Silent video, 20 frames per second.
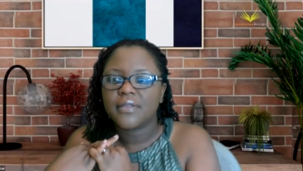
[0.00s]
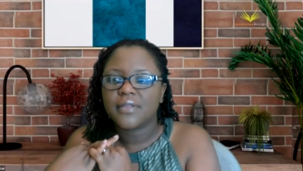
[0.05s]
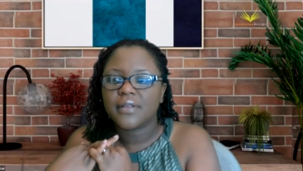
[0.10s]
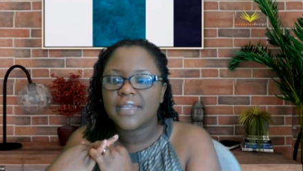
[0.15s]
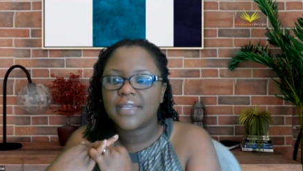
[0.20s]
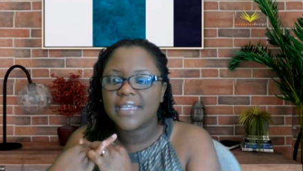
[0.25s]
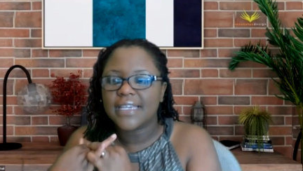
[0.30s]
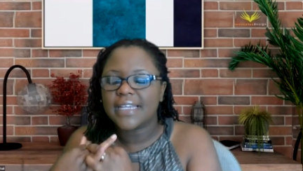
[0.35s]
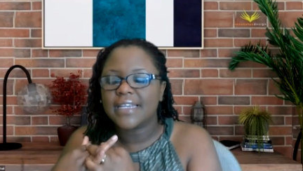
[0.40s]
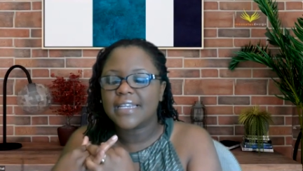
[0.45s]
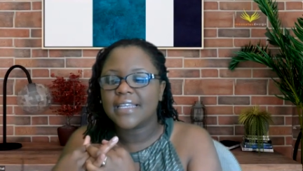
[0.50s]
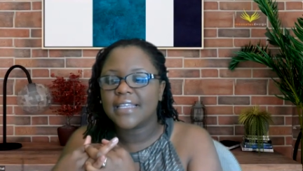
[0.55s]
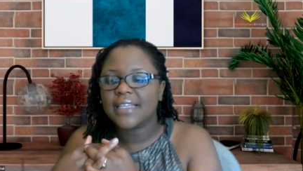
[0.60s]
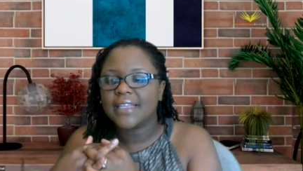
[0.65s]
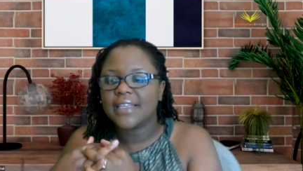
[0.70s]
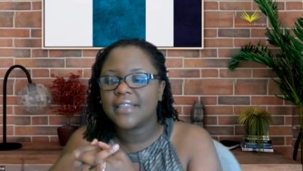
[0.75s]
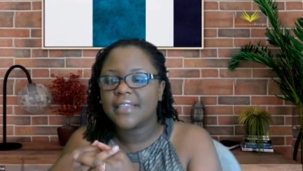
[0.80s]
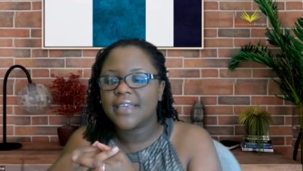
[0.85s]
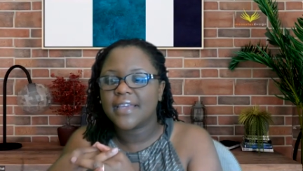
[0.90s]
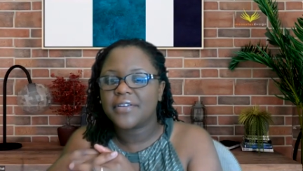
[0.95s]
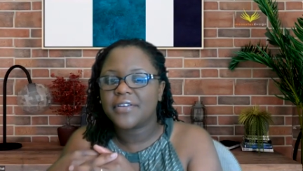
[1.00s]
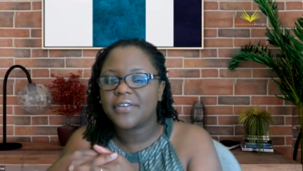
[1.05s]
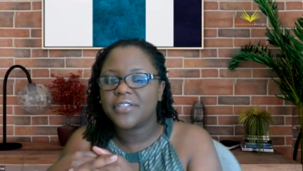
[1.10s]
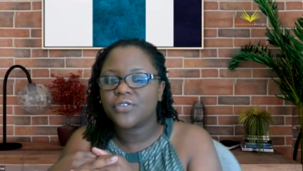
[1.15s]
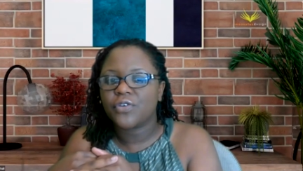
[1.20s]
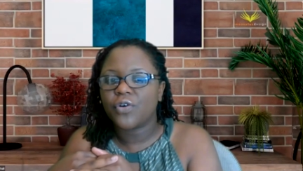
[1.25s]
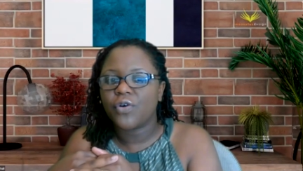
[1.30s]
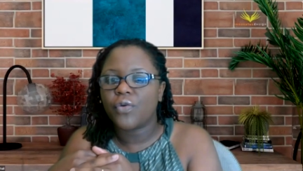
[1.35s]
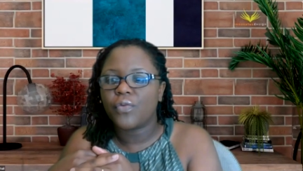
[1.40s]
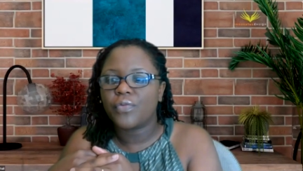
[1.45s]
clearly
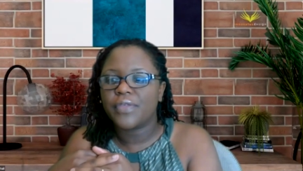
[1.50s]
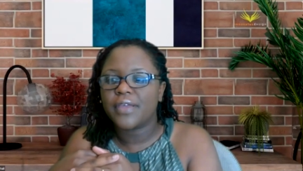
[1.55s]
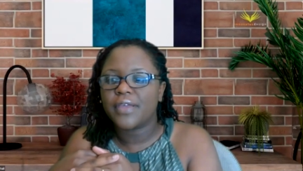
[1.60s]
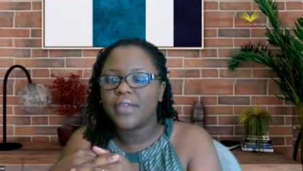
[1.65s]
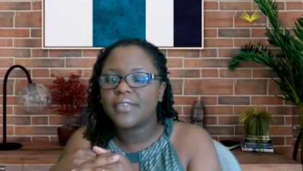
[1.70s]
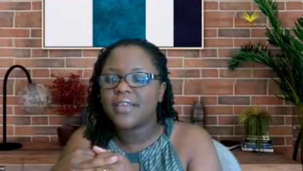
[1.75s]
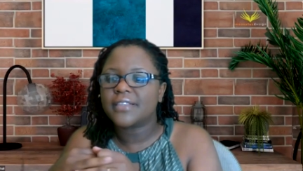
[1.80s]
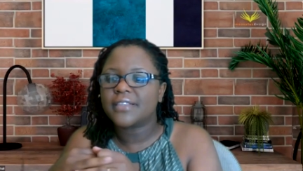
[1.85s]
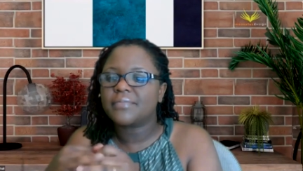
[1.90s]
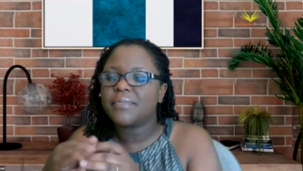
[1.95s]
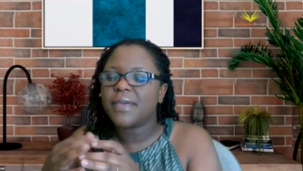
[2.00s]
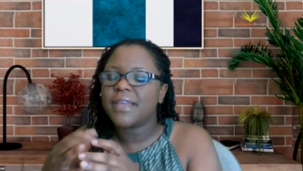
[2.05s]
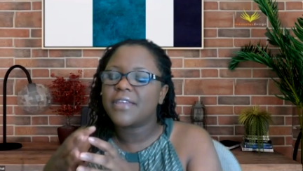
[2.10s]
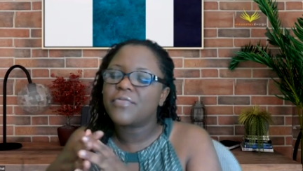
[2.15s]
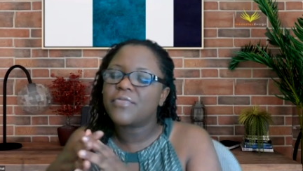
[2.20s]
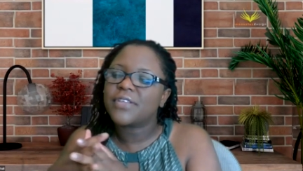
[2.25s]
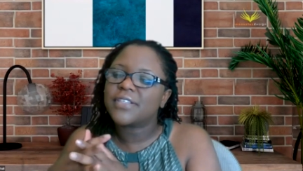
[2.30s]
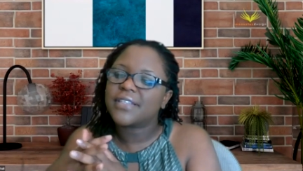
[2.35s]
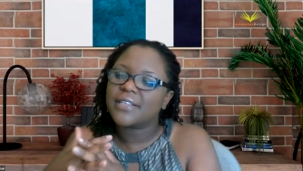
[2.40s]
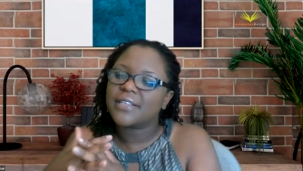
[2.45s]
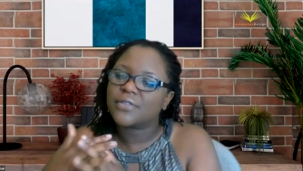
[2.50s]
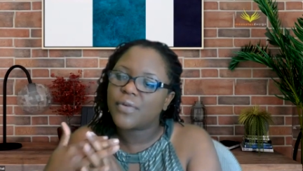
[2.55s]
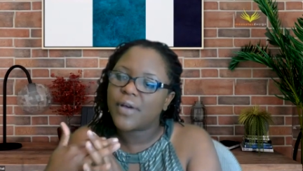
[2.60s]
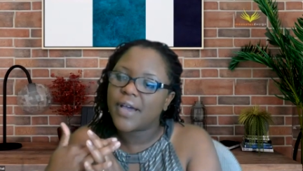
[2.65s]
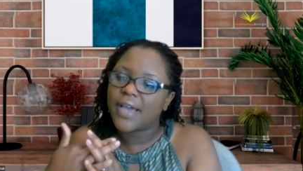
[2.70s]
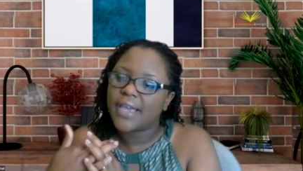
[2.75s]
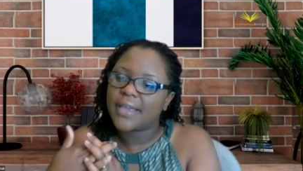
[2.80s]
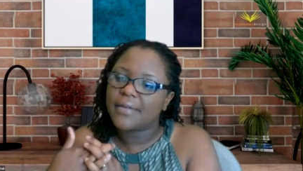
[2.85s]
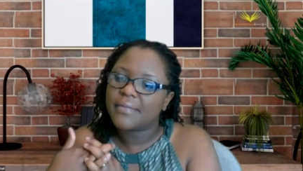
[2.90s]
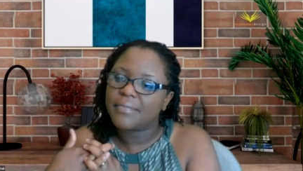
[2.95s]
there's many reasons
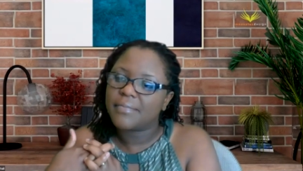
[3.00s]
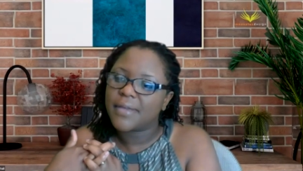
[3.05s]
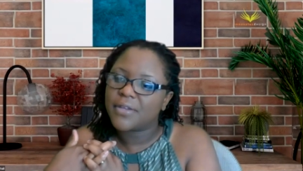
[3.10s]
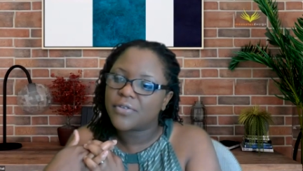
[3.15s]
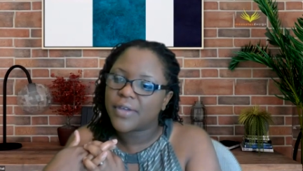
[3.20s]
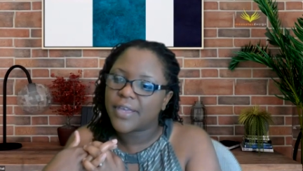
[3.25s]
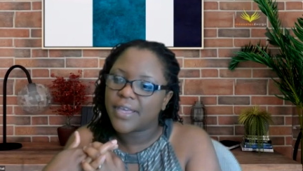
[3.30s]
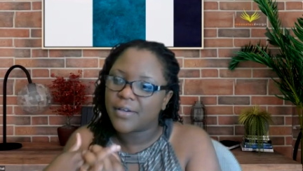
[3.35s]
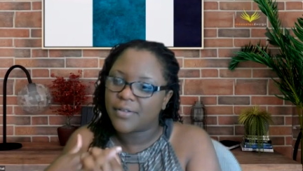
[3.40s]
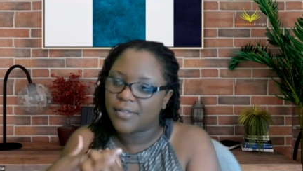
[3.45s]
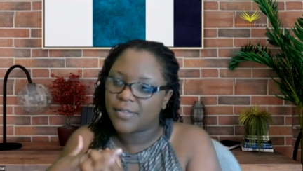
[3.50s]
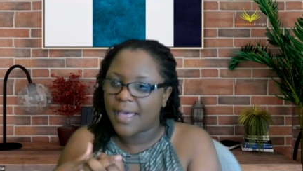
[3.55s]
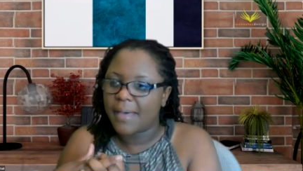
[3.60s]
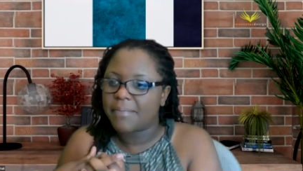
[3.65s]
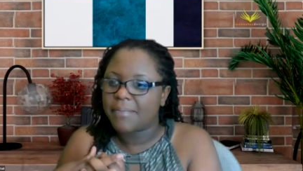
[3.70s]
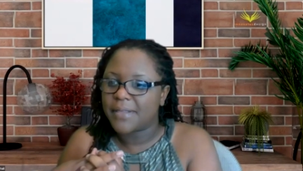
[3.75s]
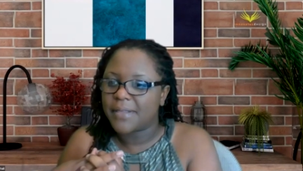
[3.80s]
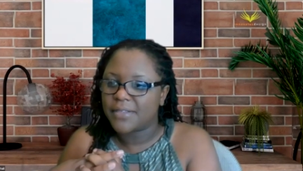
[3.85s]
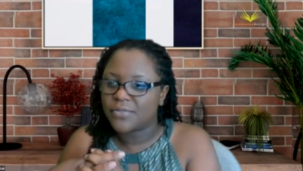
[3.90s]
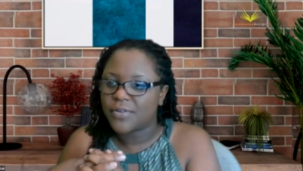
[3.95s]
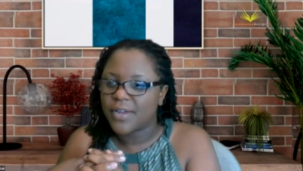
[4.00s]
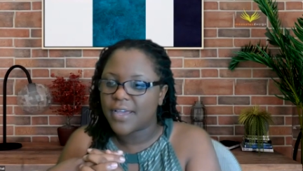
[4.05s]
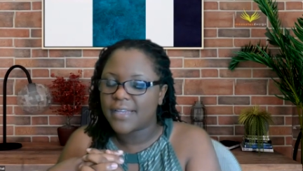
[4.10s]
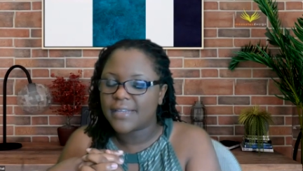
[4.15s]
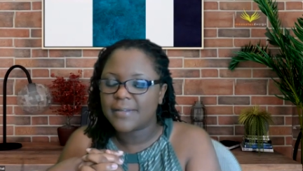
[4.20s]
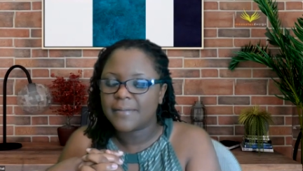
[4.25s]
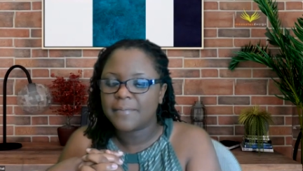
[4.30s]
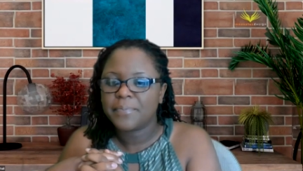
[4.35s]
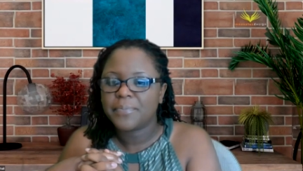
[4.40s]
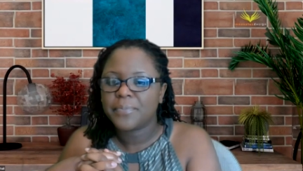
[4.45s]
why mental health happens,
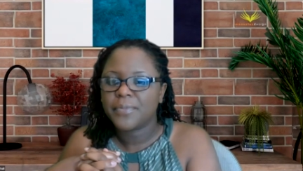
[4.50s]
right?